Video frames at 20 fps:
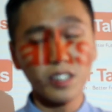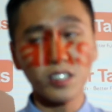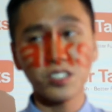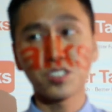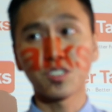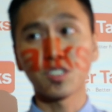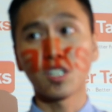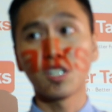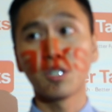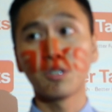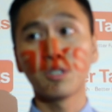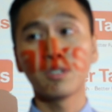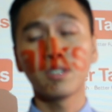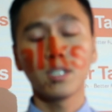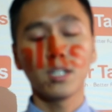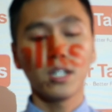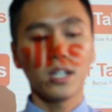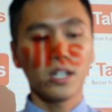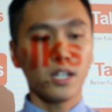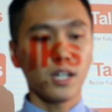So
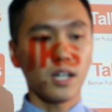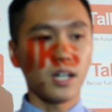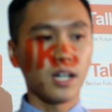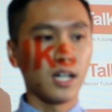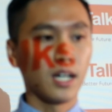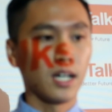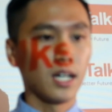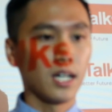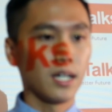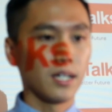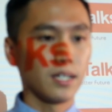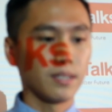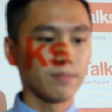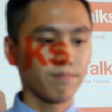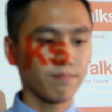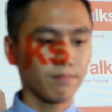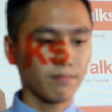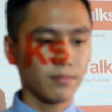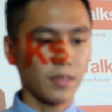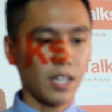
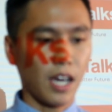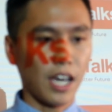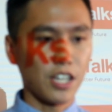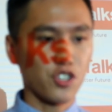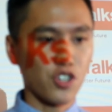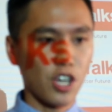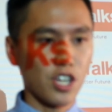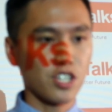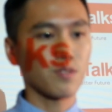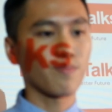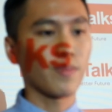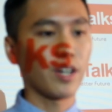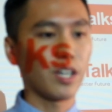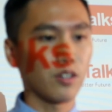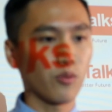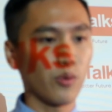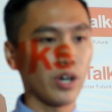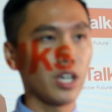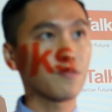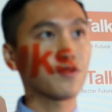I changed
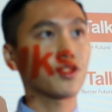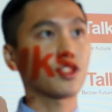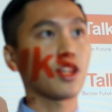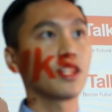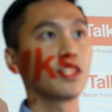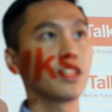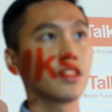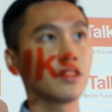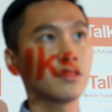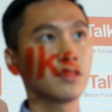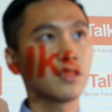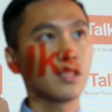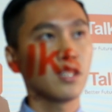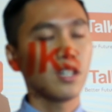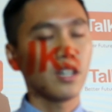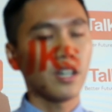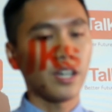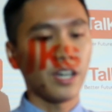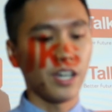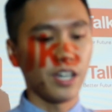my way of studying,
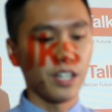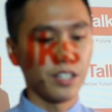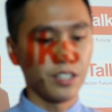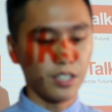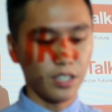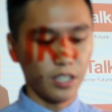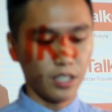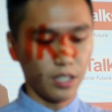and